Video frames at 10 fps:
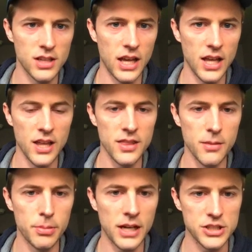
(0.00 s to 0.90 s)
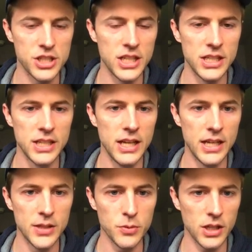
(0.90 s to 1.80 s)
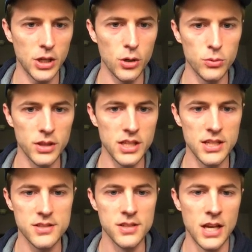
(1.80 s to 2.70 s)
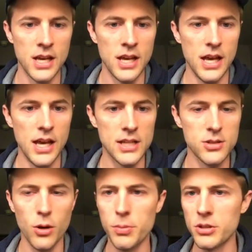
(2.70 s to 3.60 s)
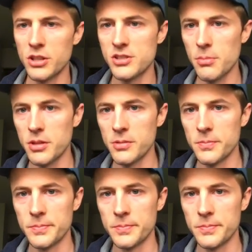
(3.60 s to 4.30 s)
on the blockchain and with the code with this. So I hope you learned something.